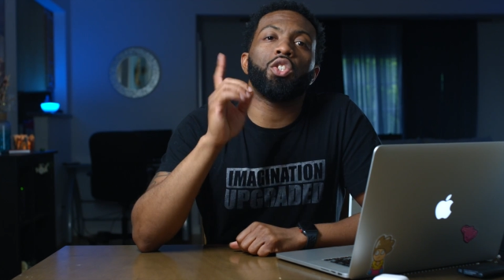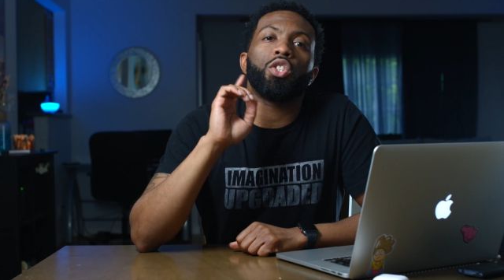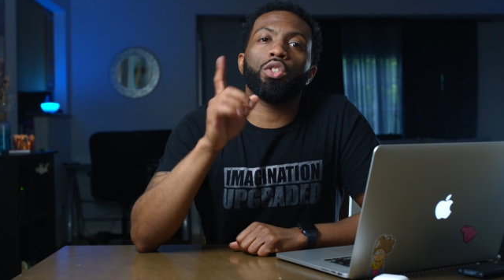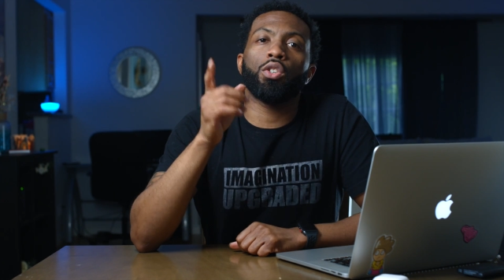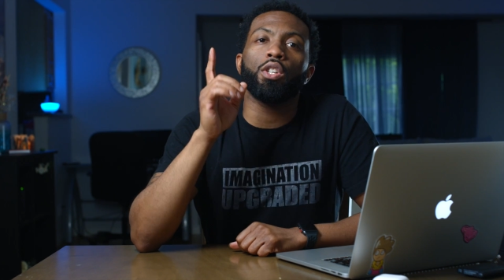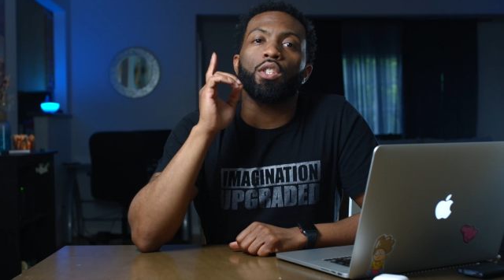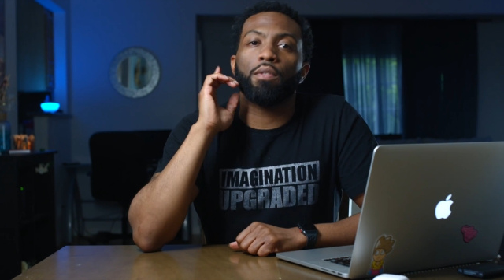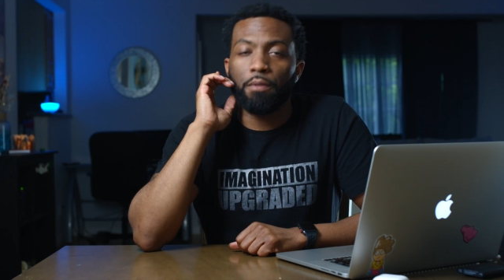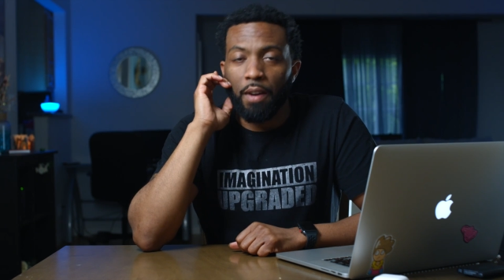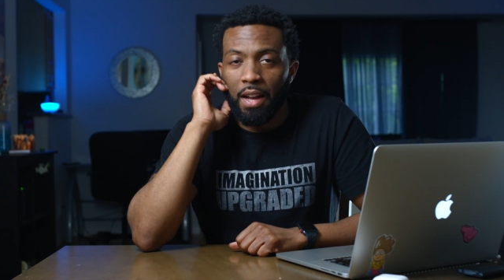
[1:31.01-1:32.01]
sure to
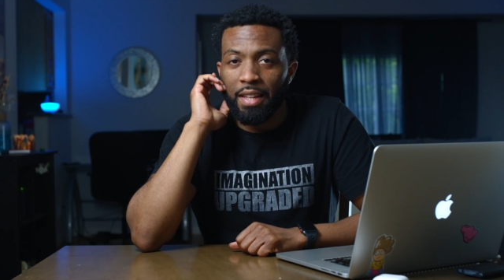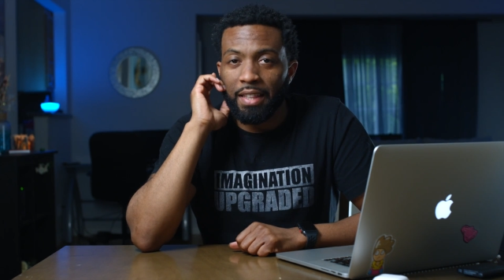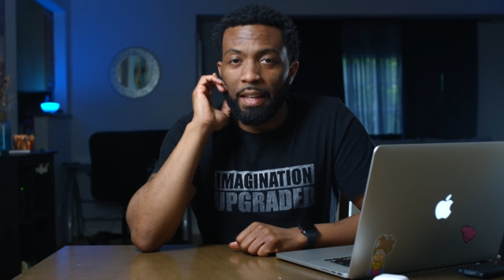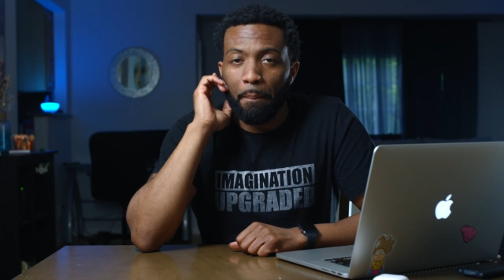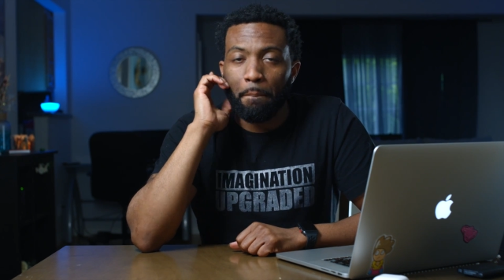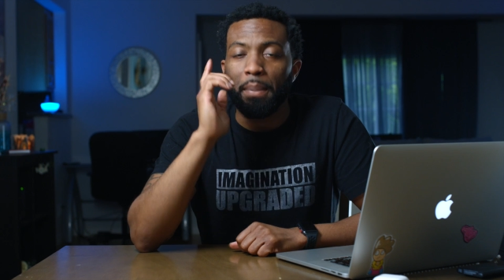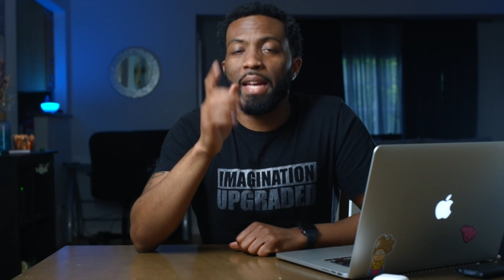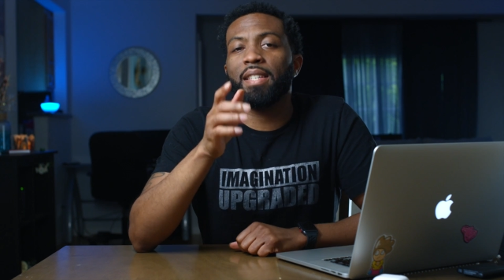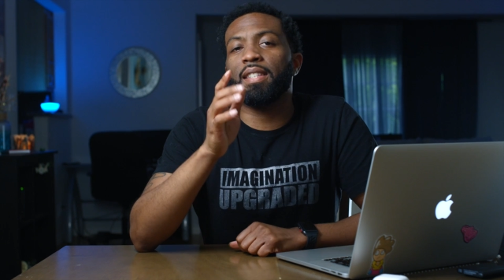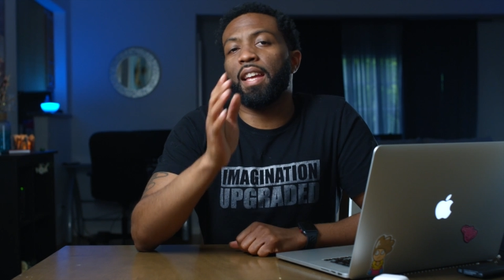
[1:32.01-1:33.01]
find the
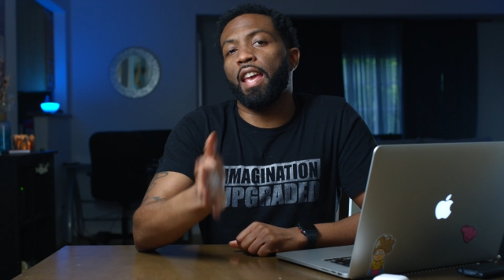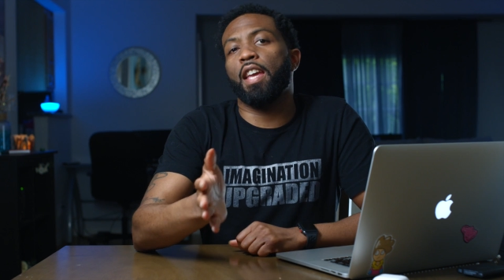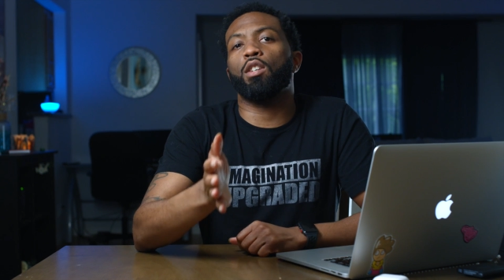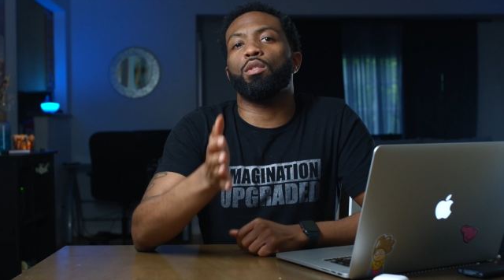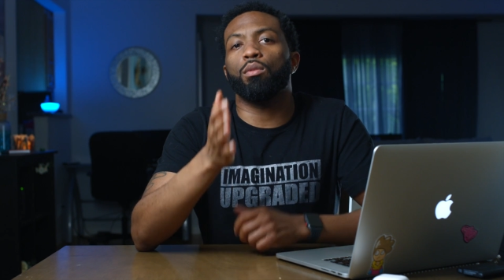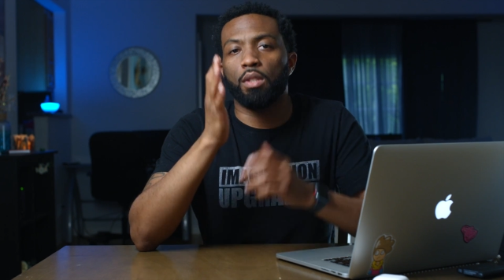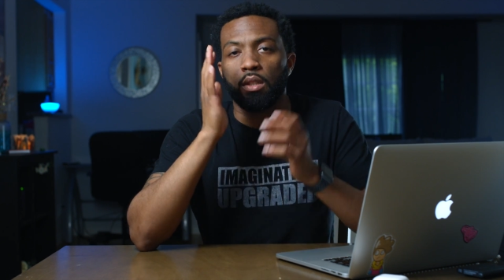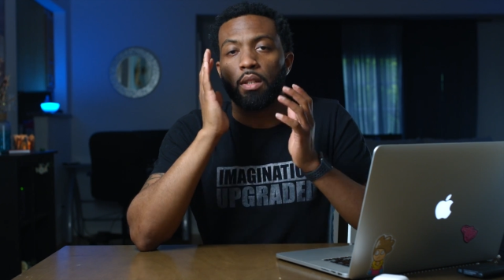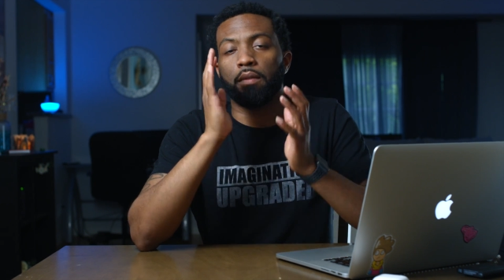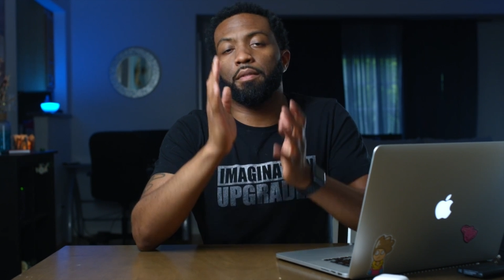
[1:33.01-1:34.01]
best angle
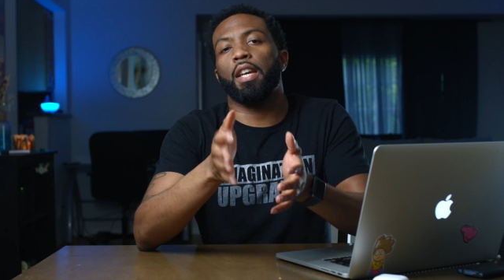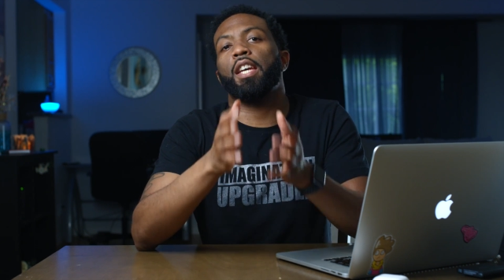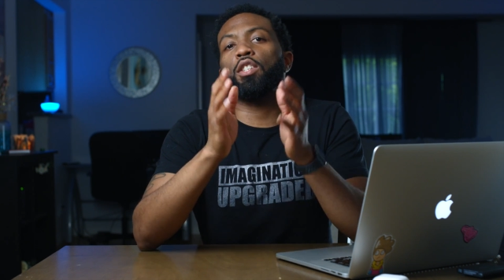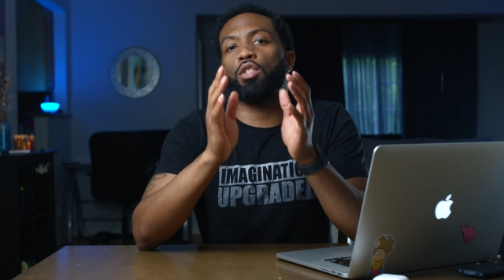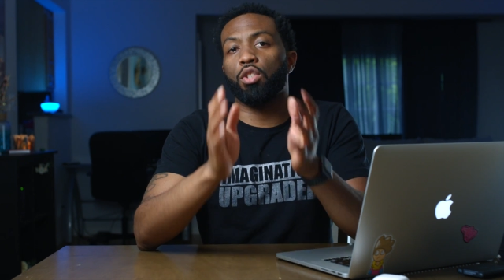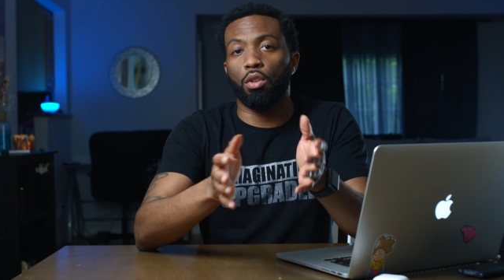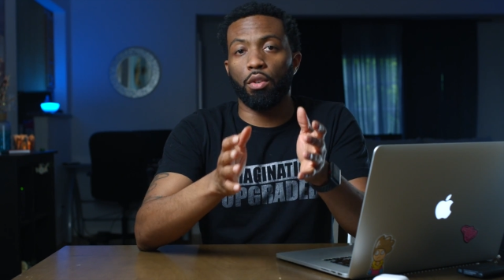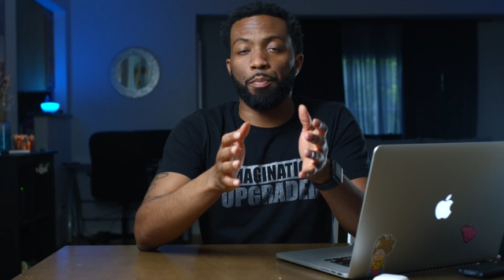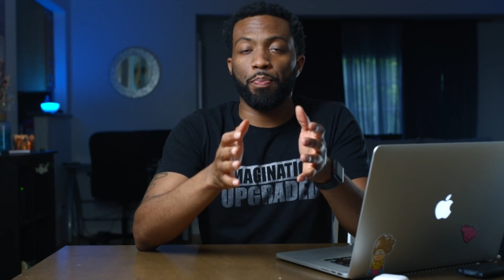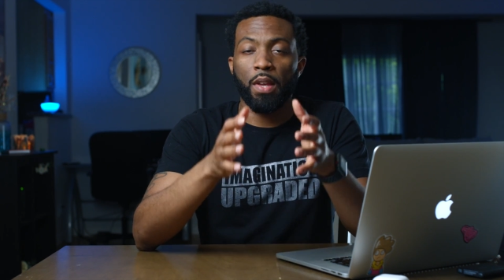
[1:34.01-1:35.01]
to convey your
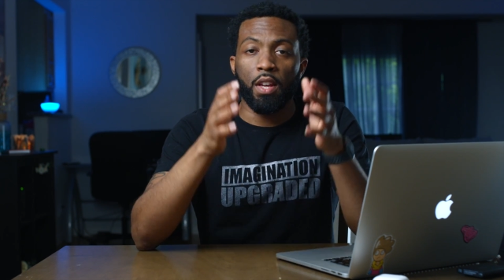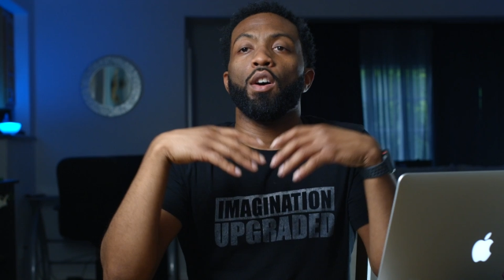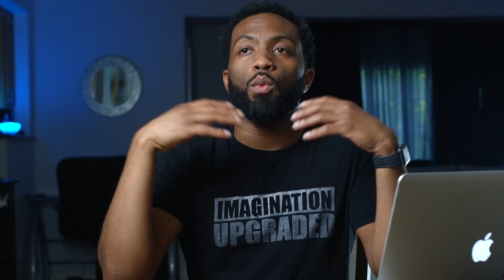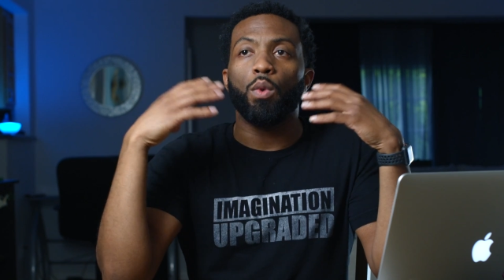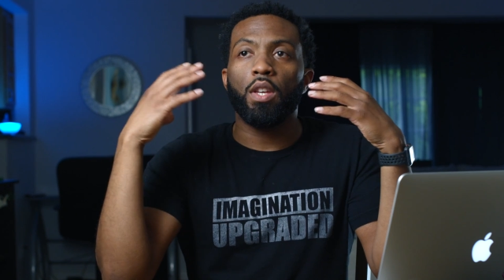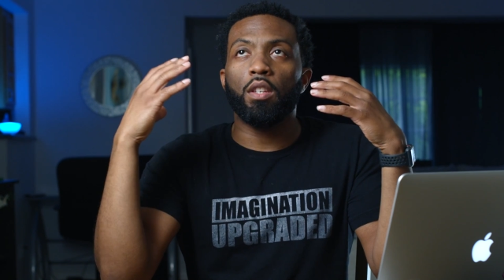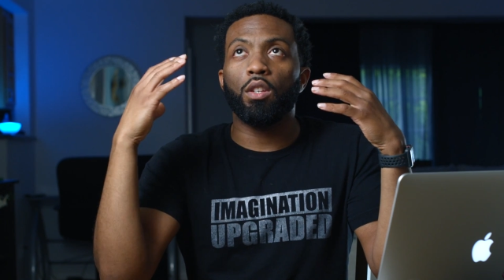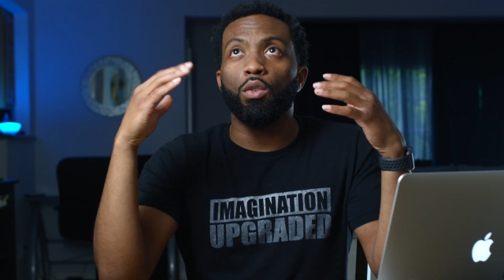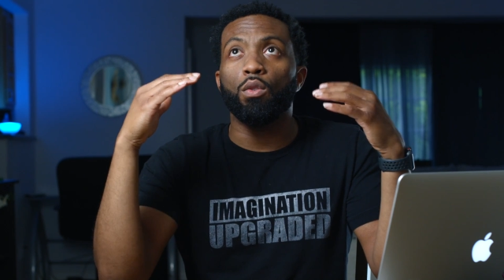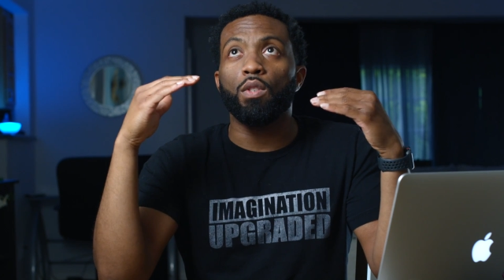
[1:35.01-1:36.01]
story. We
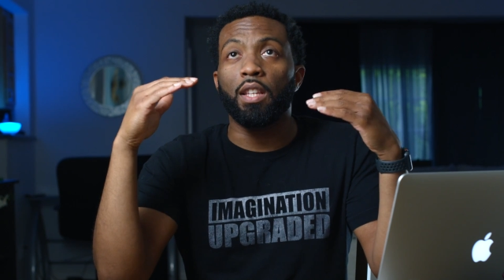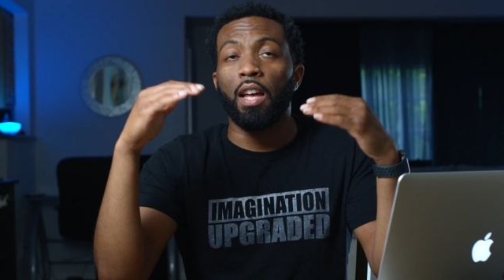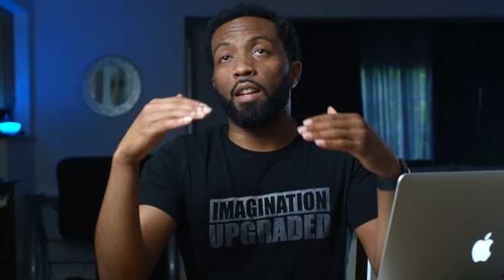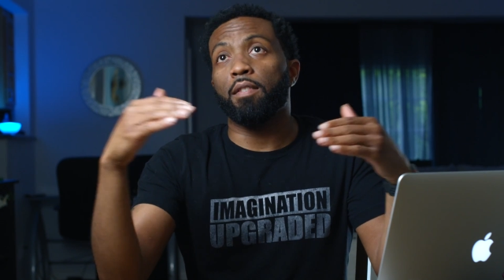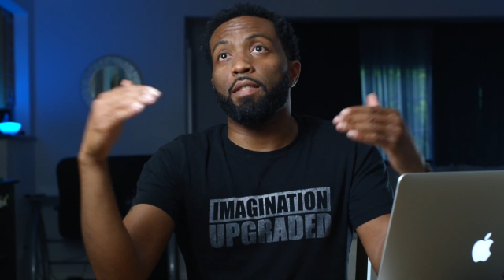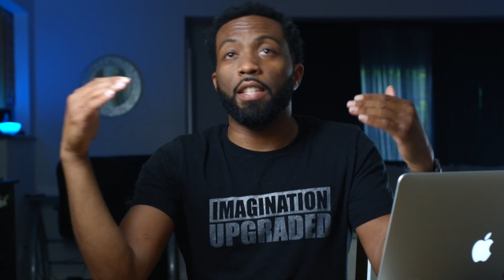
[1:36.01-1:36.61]
use a lot of